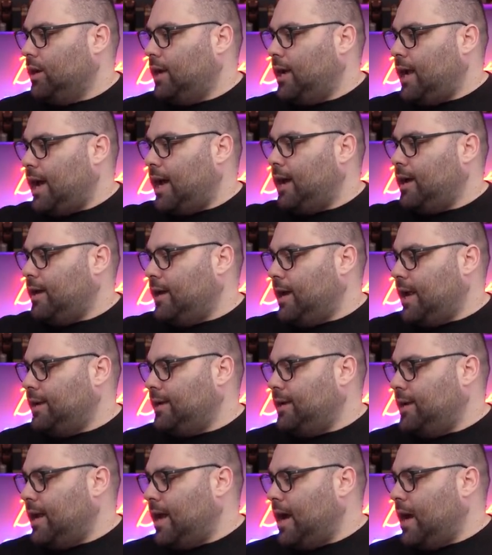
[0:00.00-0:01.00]

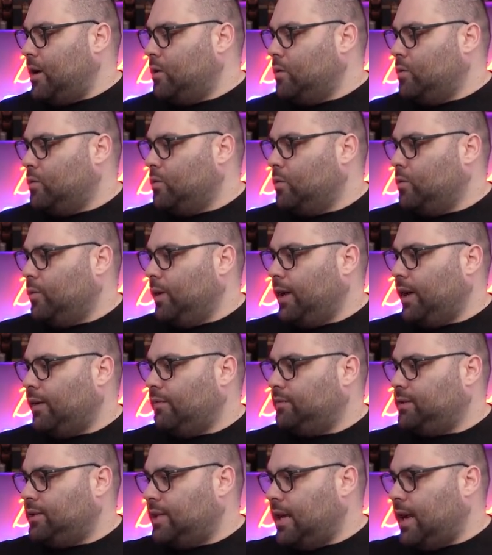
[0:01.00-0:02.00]
right now we
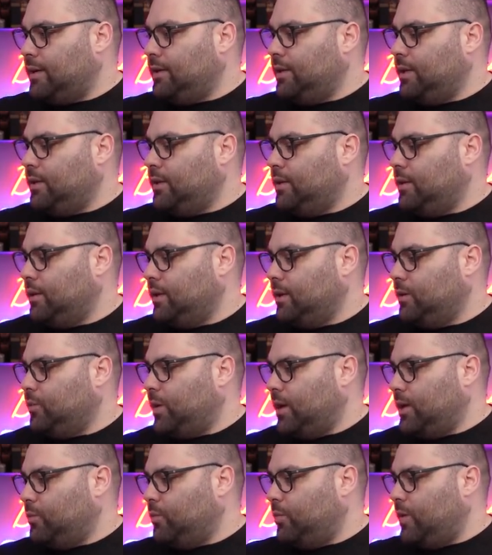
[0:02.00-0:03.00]
have started, it
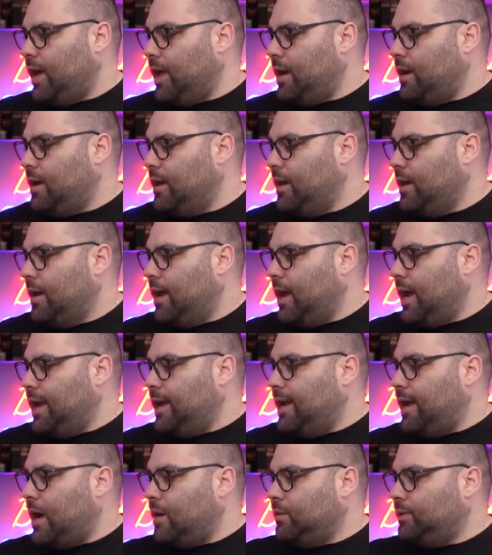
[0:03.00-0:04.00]
went well,
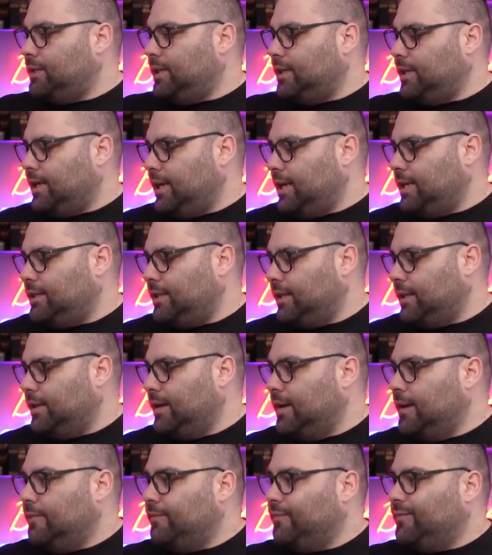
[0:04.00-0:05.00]
and now it's increasing.
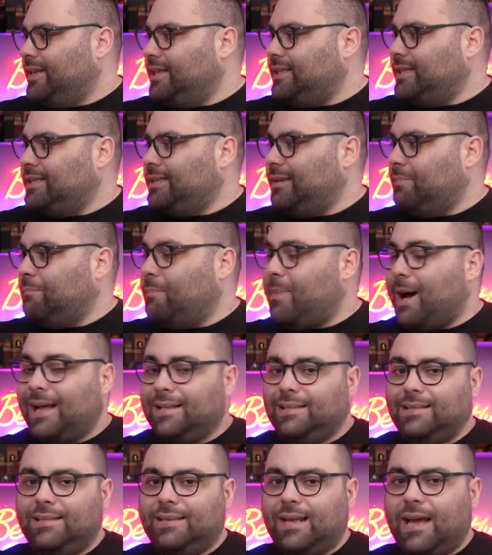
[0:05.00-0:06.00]
This is a
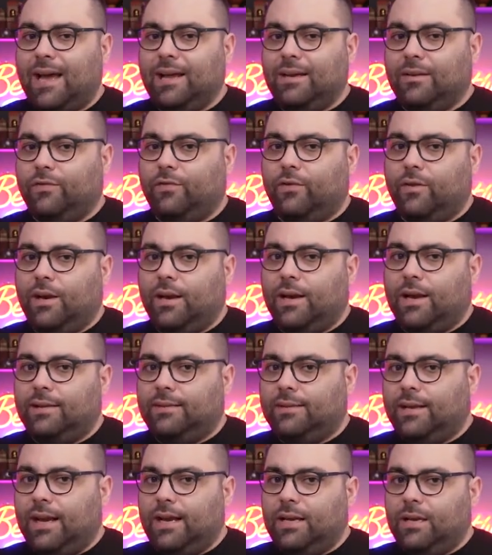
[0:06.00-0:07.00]
bad sign for an
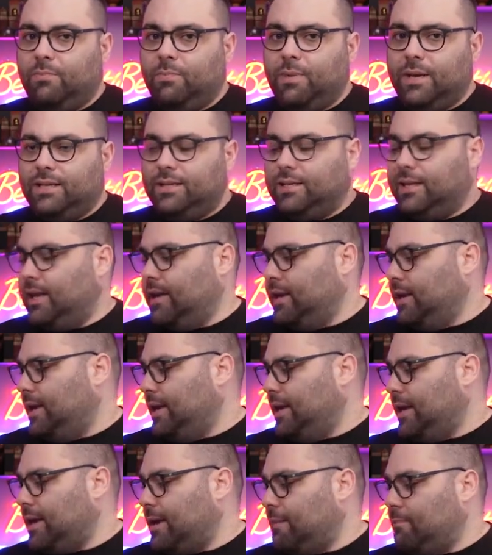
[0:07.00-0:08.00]
untrained pixel
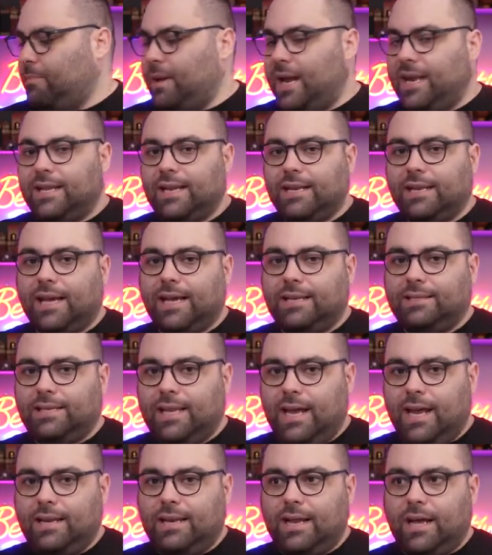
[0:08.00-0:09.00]
in a campaign that has
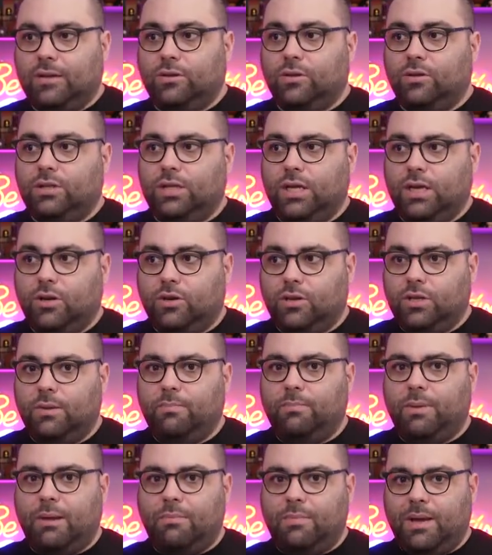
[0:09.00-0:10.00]
data to see your
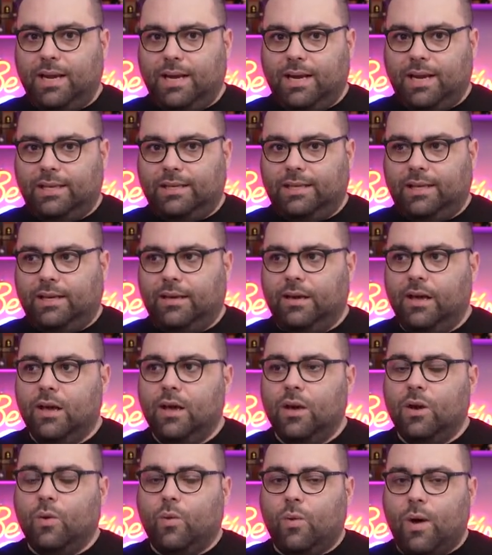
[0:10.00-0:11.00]
CPM increasing.
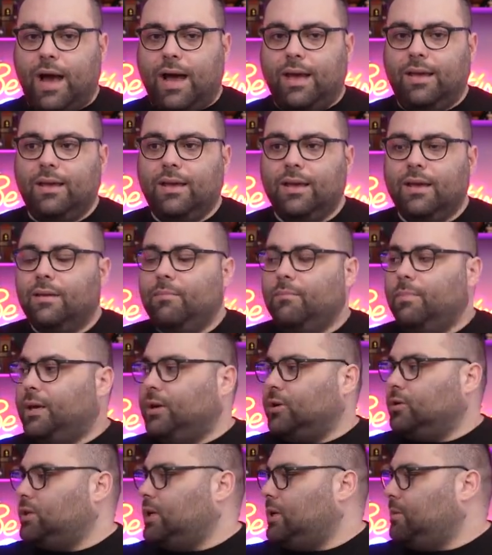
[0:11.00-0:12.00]
Why?
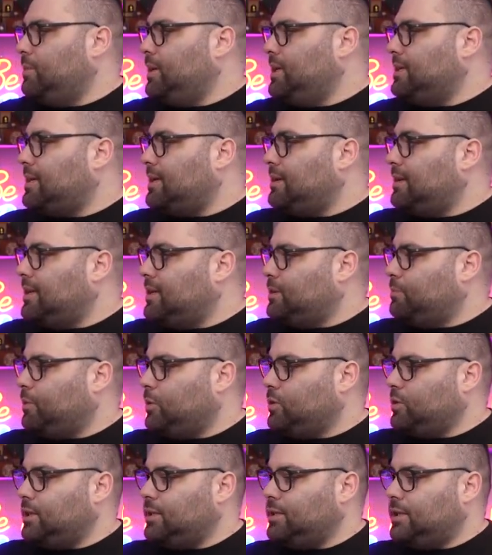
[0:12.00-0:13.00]
Because it means that this
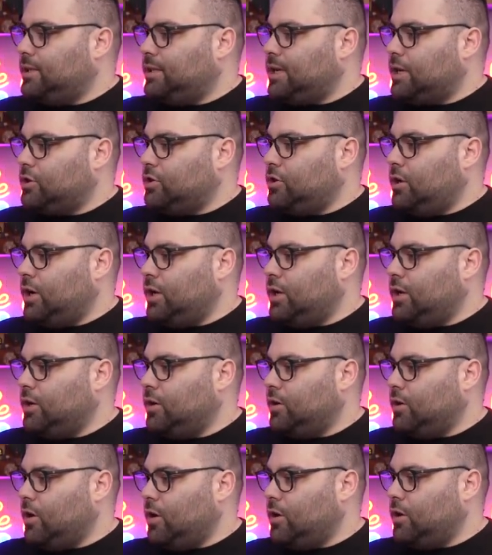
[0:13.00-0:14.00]
process is actually
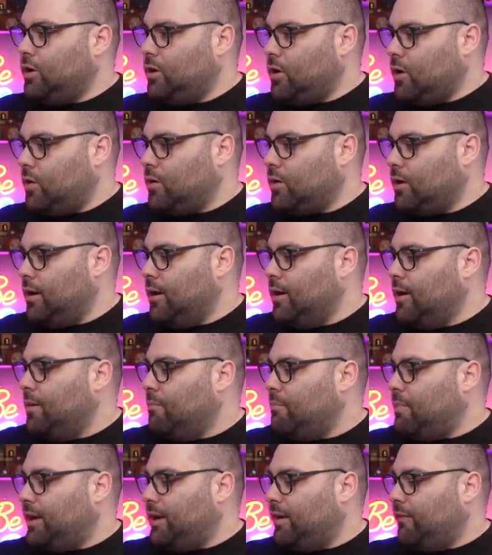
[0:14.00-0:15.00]
going wrong.
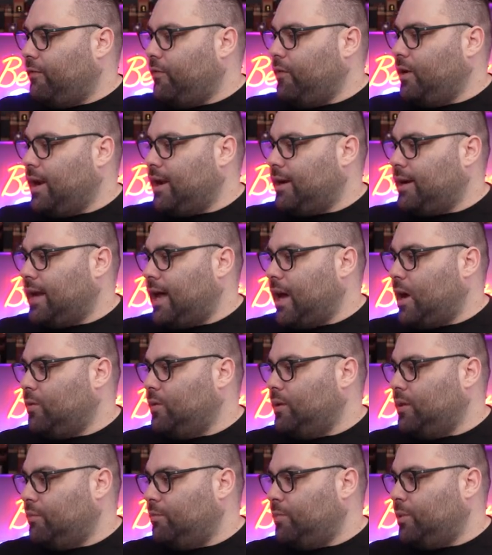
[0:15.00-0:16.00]
But if we are now
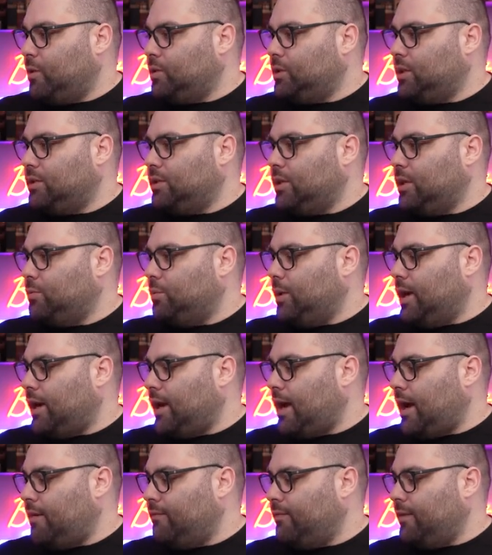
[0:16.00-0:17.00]
in the process that we are
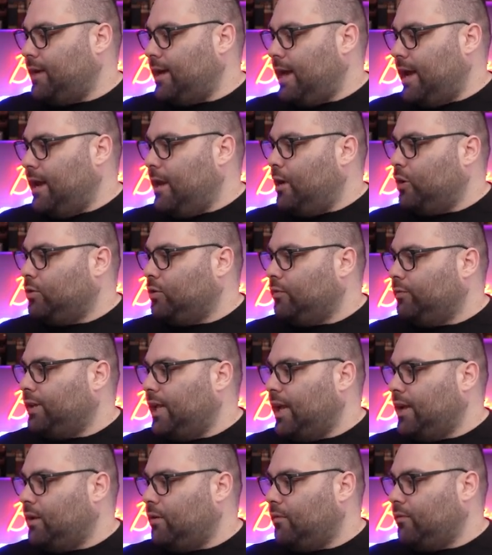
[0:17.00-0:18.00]
having a lot of
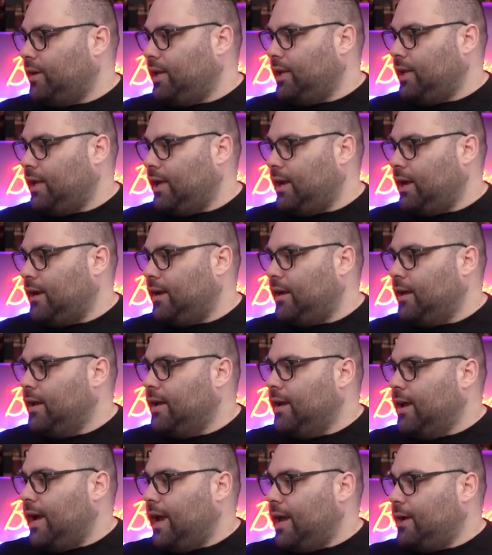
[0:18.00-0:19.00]
data over here
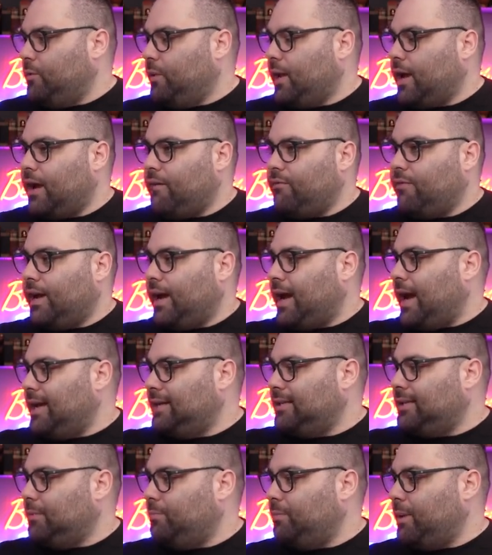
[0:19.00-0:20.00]
and we have a high
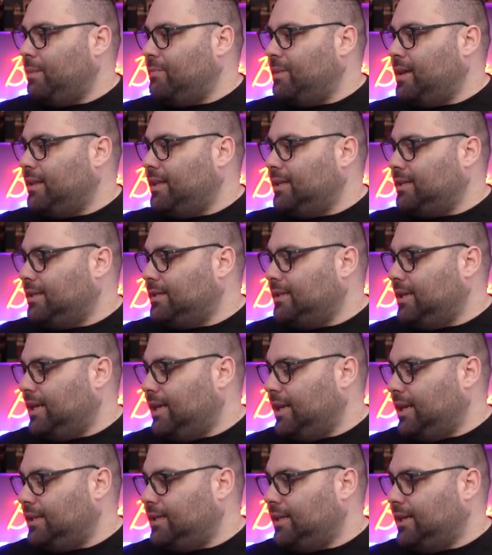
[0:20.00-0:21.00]
CPM and this is
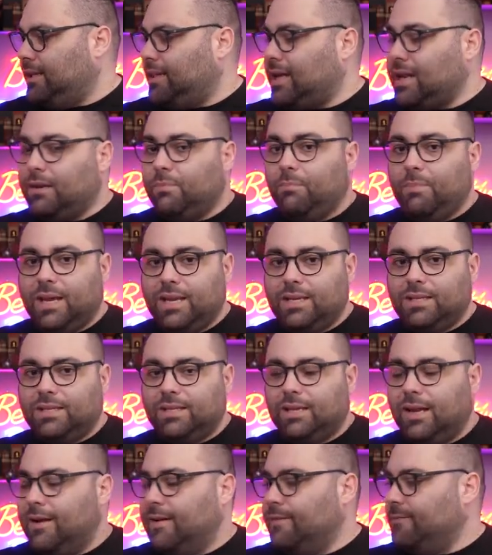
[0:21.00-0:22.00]
decreasing, that
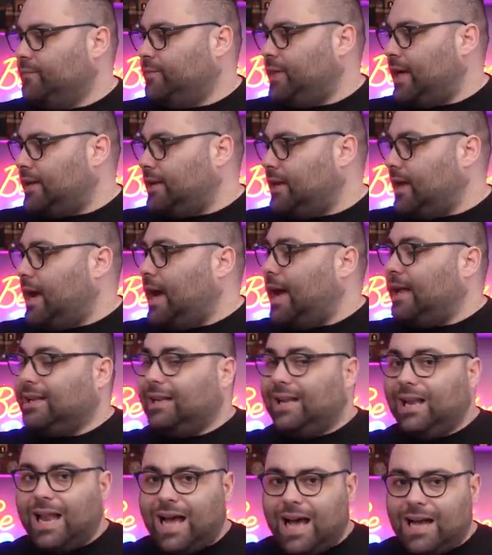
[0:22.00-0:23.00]
means that
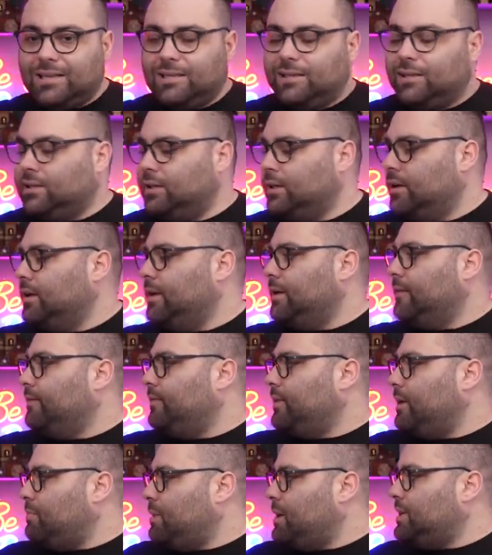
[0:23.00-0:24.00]
at last
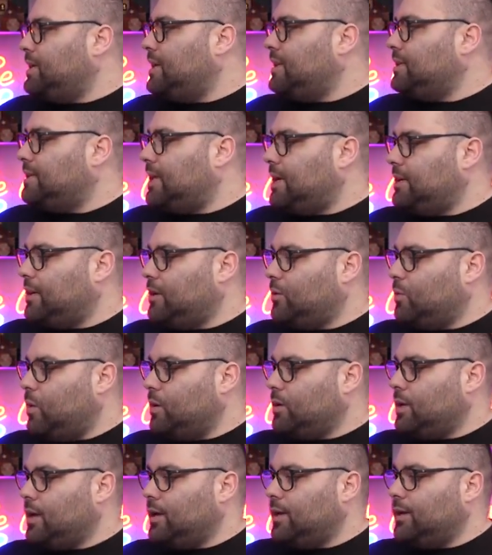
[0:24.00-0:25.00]
the pixel is starting
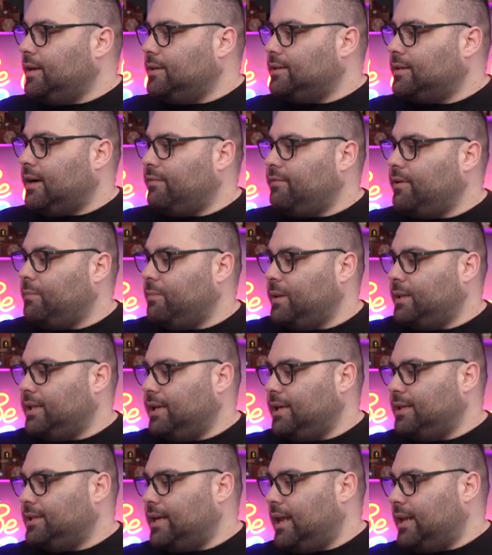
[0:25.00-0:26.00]
working and it's having better
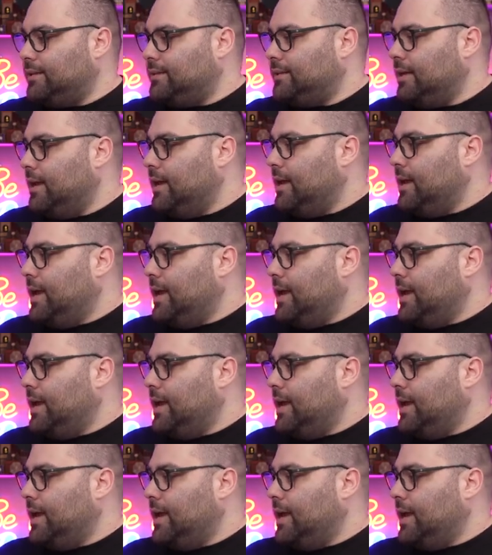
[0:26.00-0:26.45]
results.